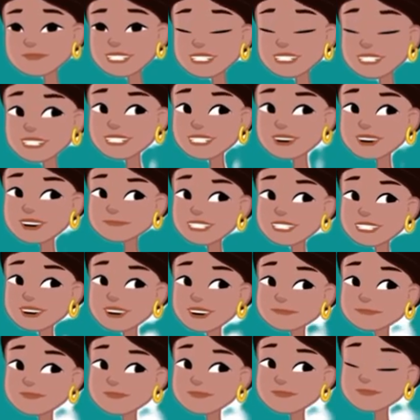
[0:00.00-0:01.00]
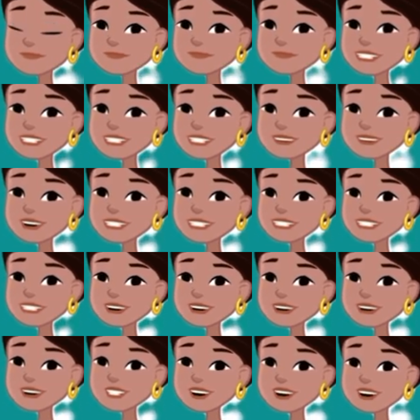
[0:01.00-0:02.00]
To sum up, stress
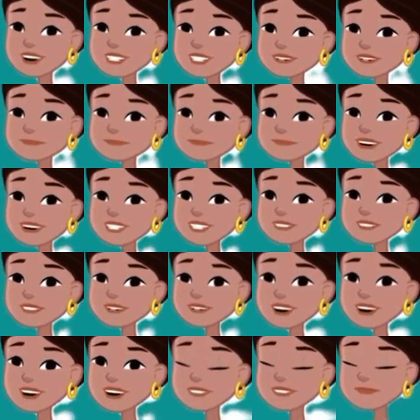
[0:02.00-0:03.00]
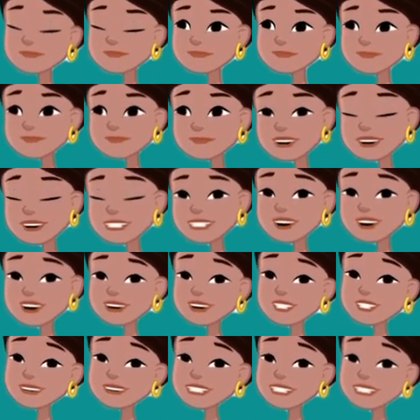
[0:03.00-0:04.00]
is a natural part of life, but by
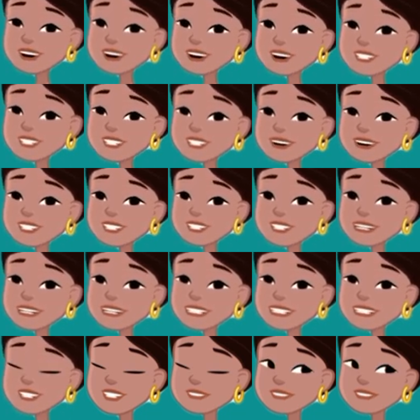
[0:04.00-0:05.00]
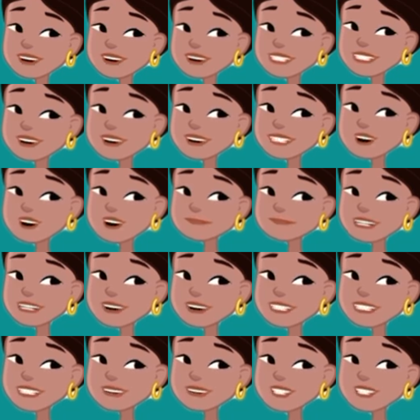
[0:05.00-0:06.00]
understanding it and using effective
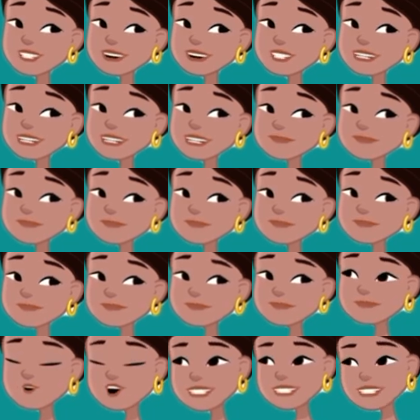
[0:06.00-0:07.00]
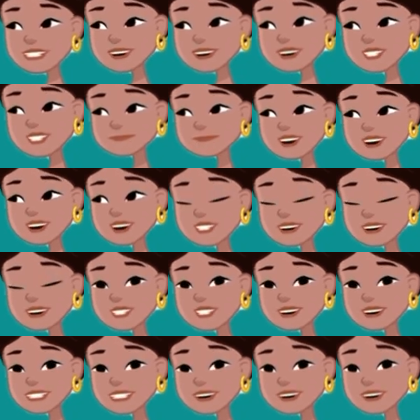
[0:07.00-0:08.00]
coping strategy, we can
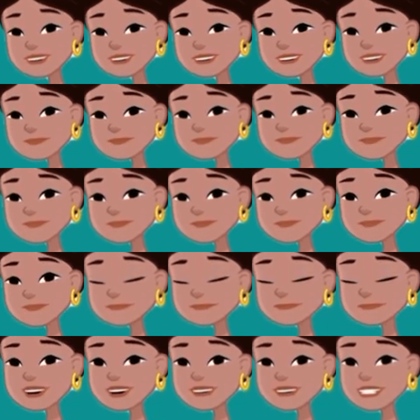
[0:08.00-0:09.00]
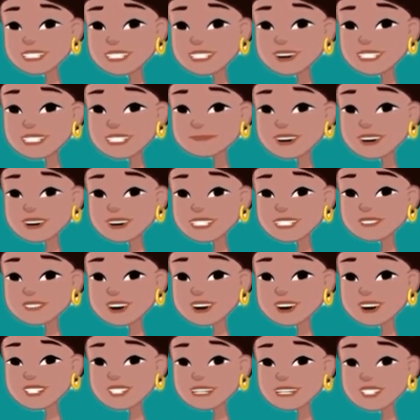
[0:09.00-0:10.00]
manage it better. Remember, it's about
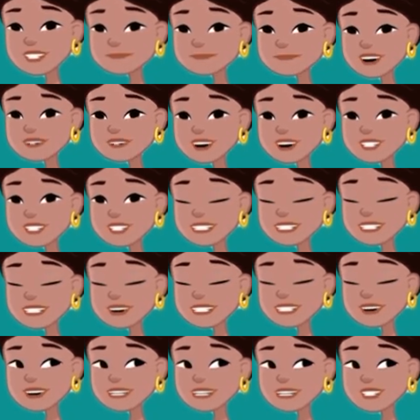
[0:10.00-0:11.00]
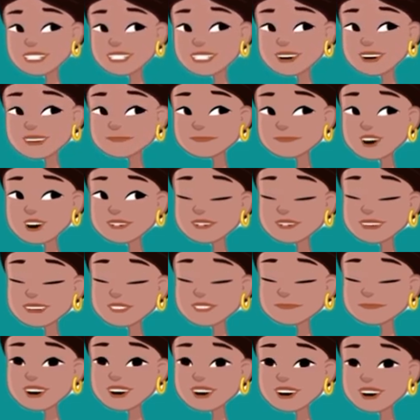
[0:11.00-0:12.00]
finding balance and taking care of both
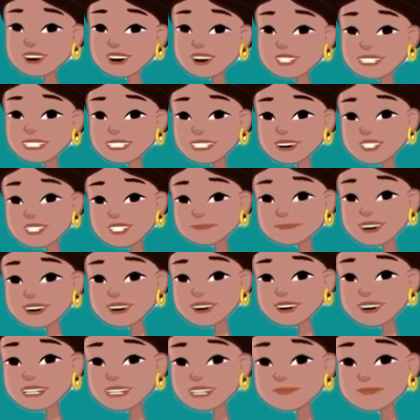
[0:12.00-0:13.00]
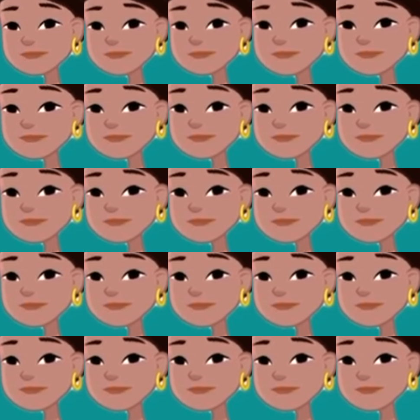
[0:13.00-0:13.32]
your mind and body.